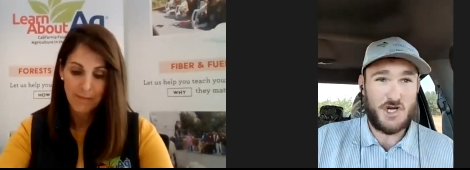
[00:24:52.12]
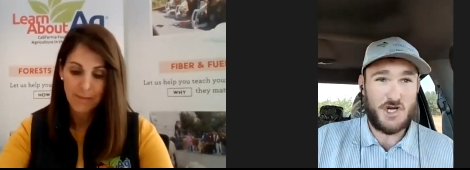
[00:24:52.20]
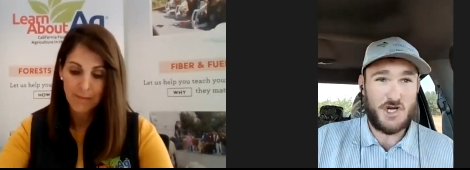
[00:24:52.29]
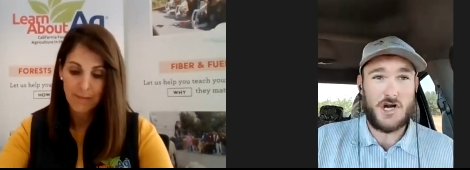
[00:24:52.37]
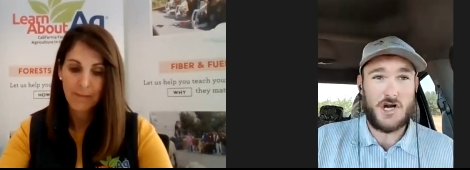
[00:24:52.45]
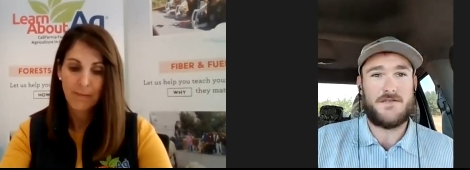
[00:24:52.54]

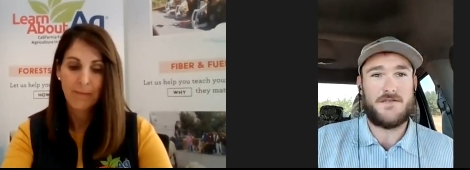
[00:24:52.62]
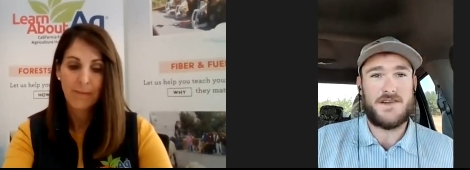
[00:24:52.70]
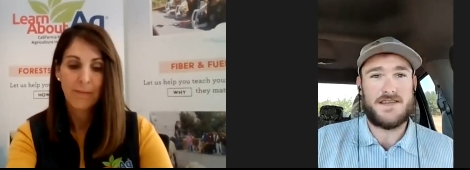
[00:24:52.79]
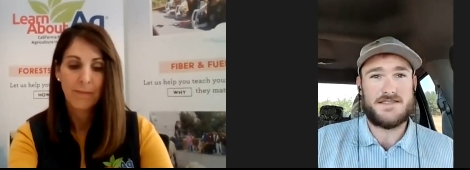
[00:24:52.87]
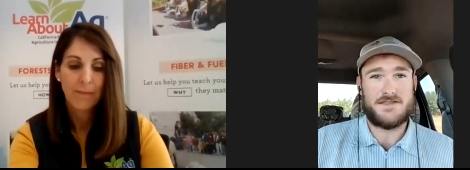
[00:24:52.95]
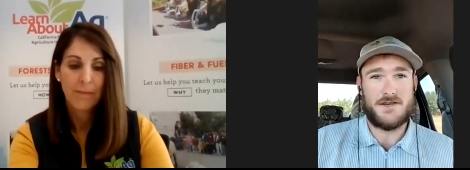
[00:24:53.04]
Speaker 1: when we
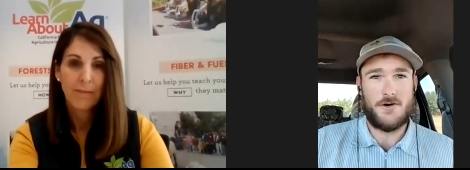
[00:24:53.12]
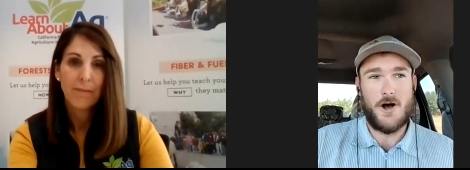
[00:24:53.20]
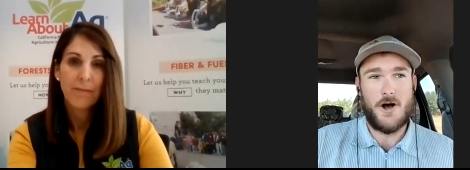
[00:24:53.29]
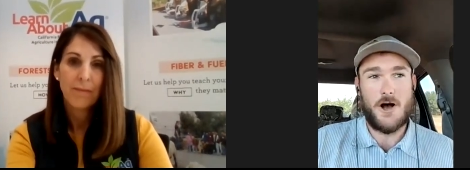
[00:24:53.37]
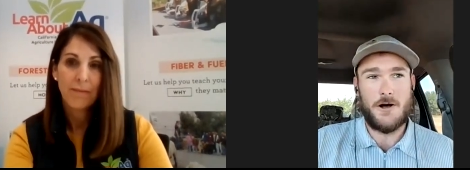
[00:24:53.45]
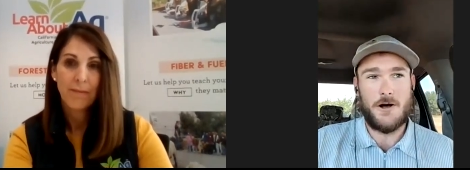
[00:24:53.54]
start
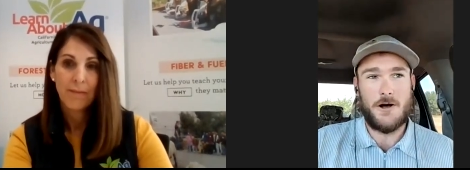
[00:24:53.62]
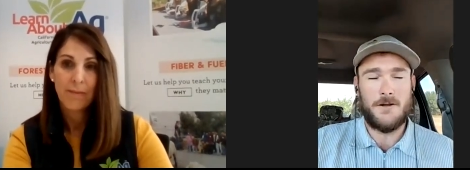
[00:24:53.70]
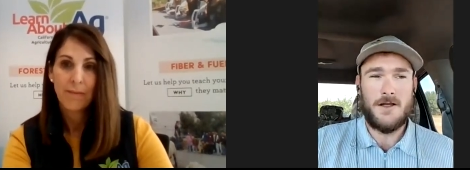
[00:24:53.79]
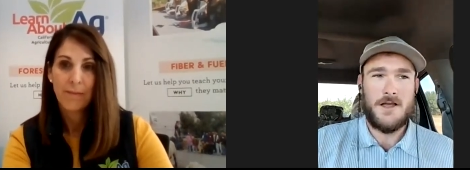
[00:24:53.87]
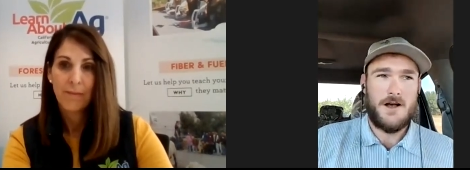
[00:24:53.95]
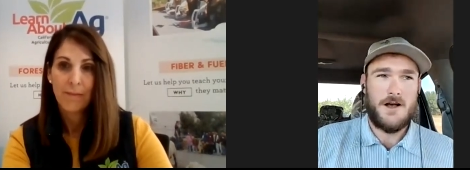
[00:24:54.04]
harvest. So
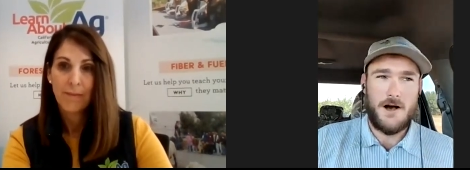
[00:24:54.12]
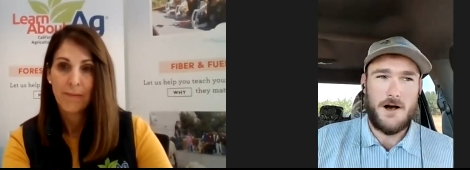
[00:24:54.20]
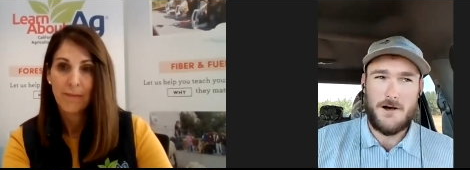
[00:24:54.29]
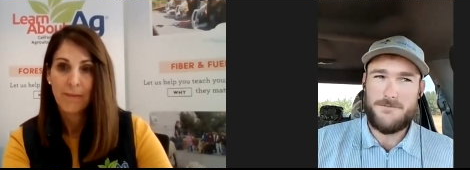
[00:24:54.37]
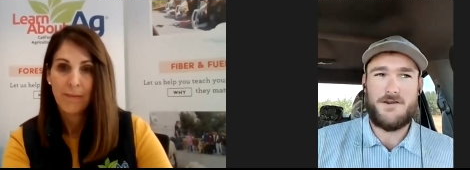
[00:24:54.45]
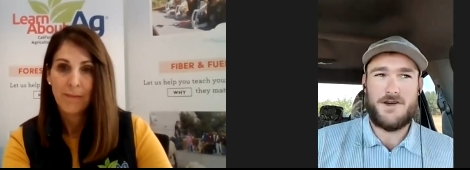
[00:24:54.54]
all
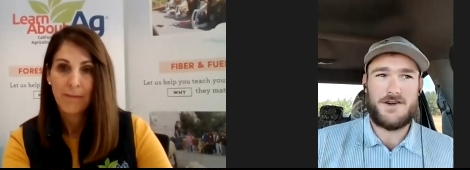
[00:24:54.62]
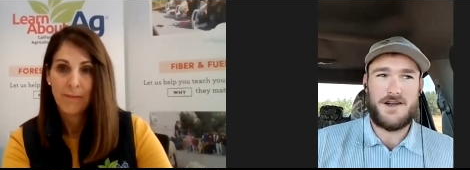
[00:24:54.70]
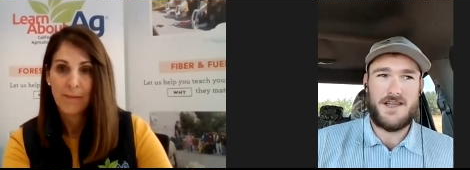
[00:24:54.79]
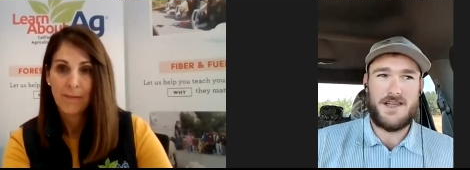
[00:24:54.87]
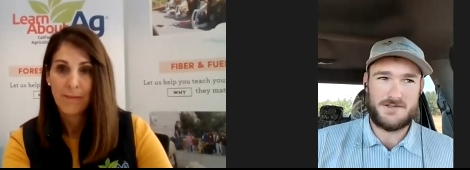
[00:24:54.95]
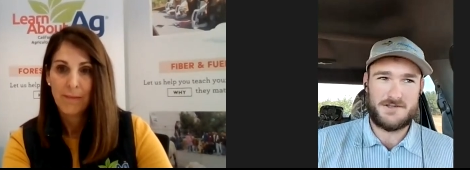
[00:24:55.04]
all
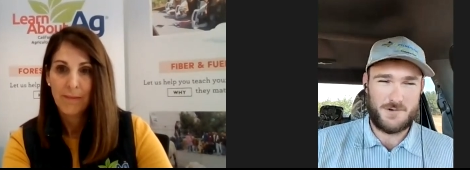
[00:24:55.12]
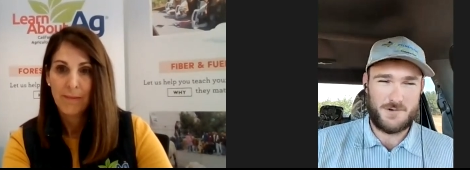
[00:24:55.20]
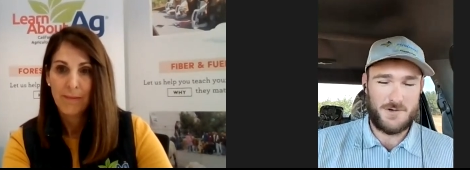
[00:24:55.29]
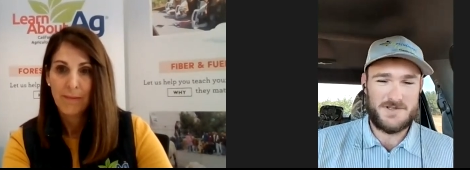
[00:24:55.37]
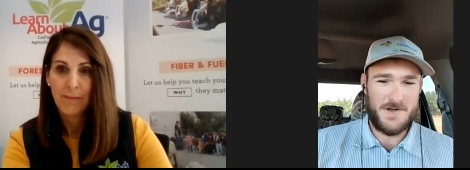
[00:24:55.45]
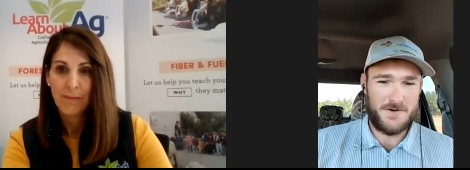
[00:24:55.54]
500
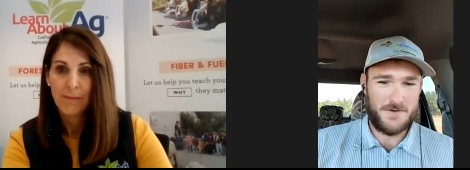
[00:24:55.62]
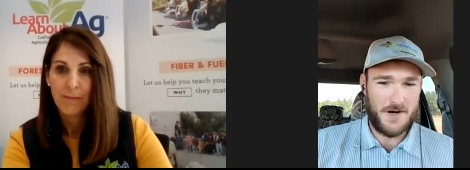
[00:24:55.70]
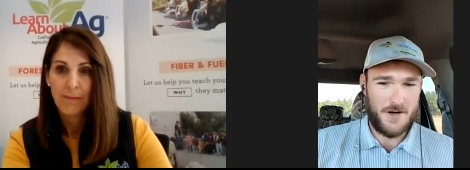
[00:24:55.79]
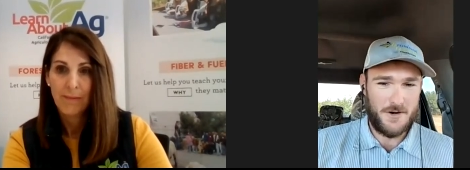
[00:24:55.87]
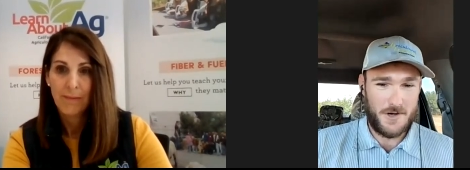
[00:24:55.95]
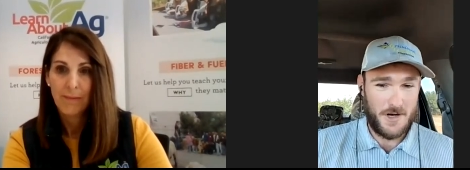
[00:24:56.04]
acres of prunes that
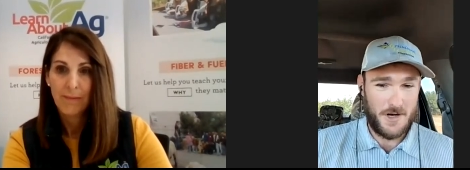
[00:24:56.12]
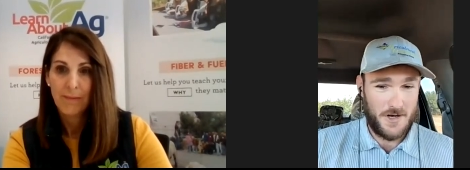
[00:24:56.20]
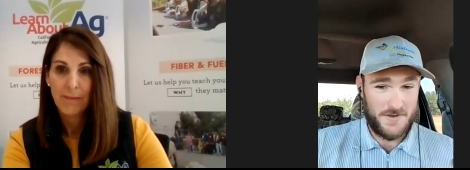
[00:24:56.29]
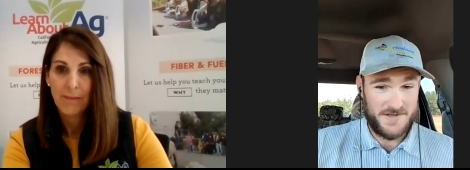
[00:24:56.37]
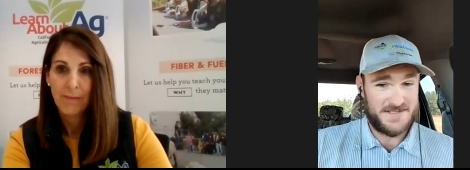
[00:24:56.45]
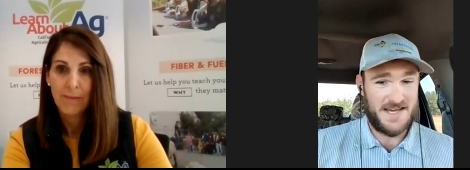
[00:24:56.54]
we grow
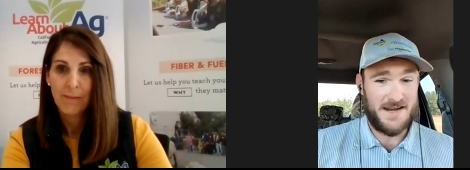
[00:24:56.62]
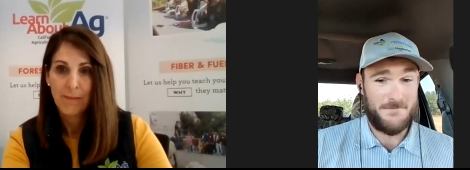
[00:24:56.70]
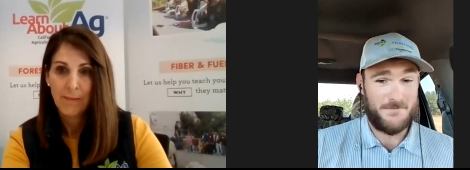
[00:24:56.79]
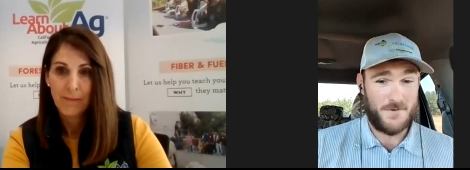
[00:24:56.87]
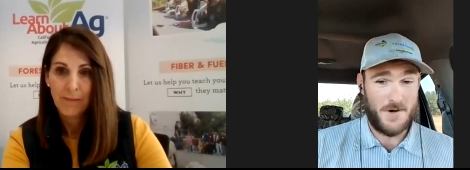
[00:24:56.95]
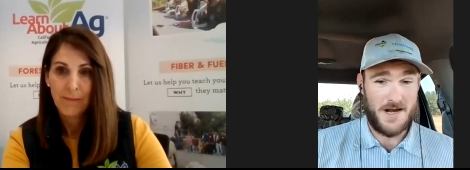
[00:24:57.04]
are all the
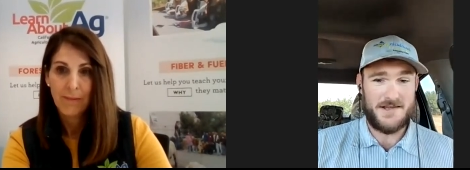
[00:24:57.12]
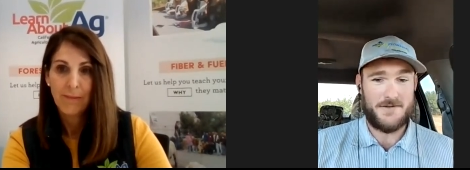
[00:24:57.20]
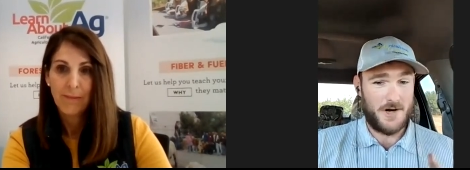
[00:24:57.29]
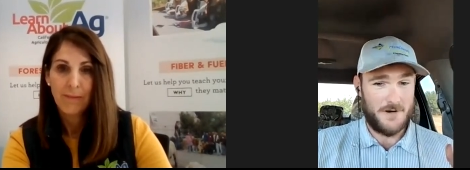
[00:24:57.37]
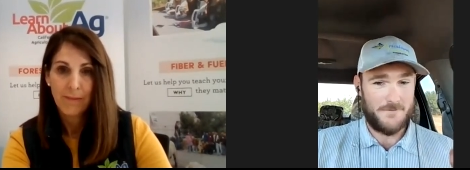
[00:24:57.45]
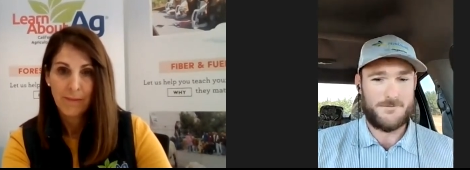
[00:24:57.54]
same
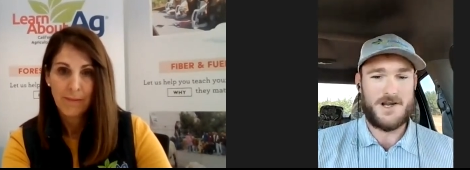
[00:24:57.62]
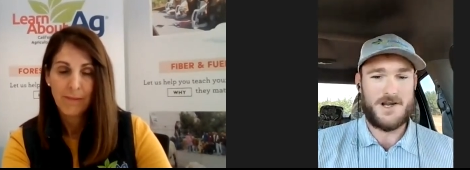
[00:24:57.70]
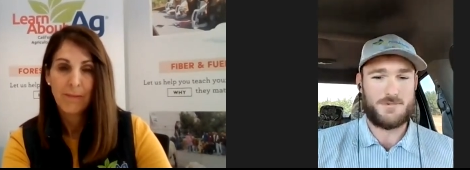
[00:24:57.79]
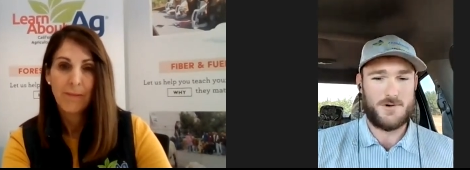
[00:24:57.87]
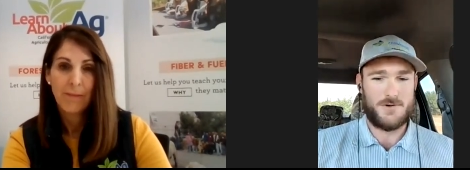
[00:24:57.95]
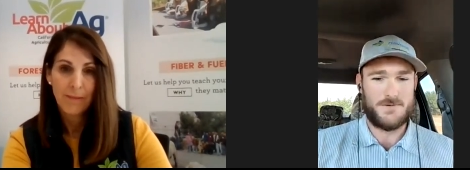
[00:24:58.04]
variety. They're all
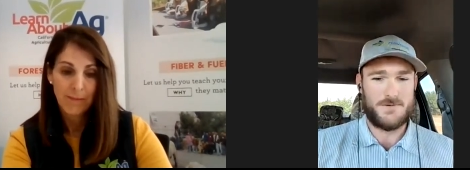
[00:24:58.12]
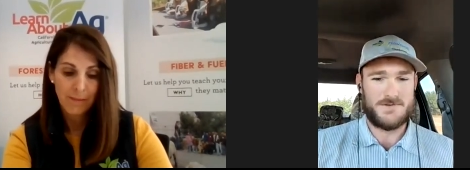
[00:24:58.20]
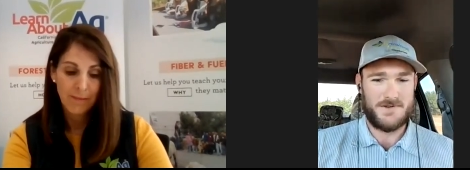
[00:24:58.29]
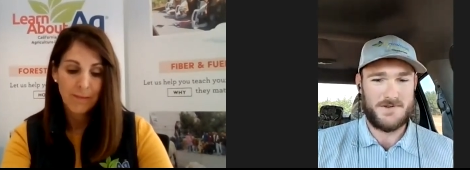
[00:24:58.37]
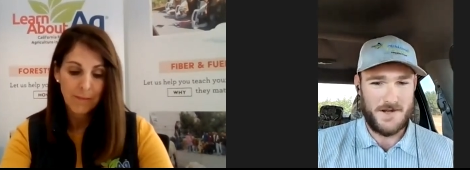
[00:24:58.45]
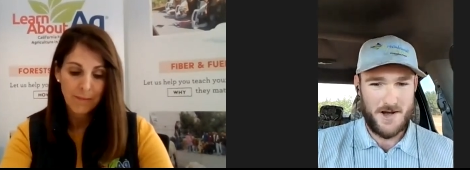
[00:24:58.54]
French
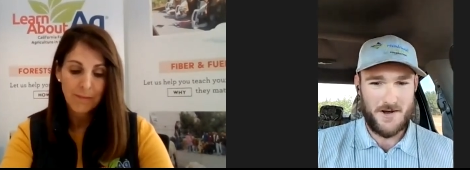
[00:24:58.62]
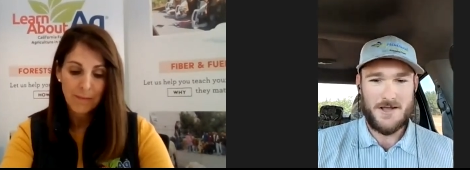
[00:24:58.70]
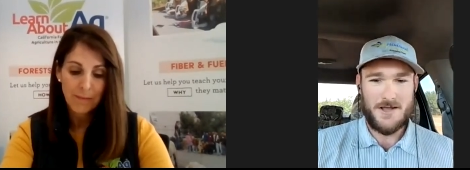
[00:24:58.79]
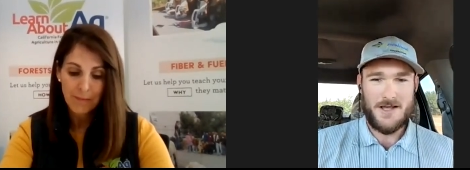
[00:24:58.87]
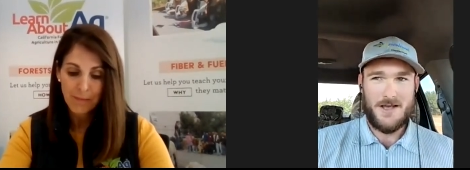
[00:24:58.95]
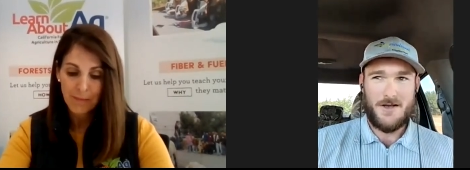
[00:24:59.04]
prunes, so they
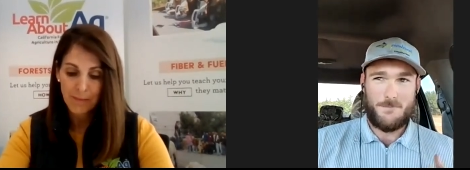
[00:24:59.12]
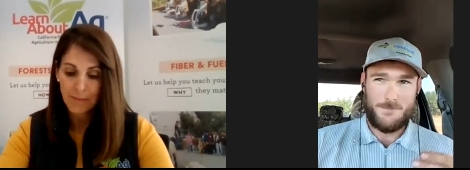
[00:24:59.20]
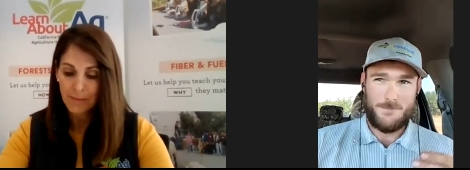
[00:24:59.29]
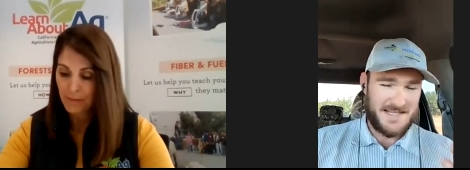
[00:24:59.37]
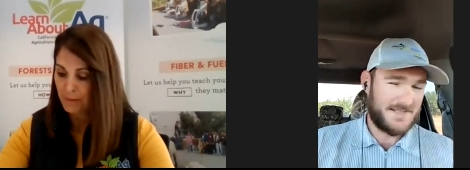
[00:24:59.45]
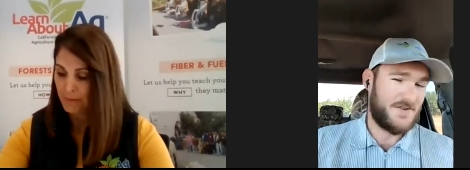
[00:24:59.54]
all
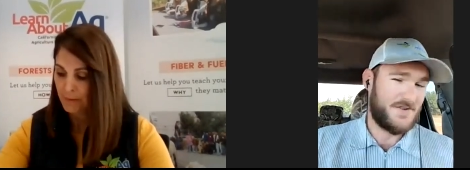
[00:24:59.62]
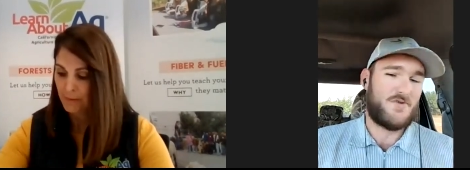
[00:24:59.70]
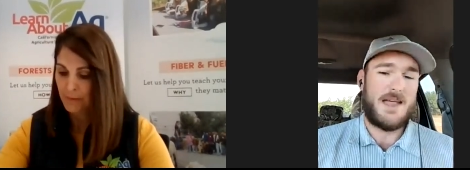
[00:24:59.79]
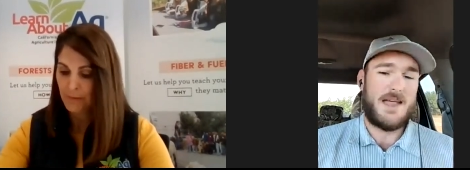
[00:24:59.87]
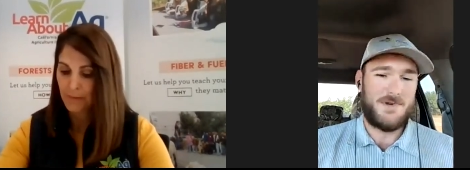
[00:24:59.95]
basically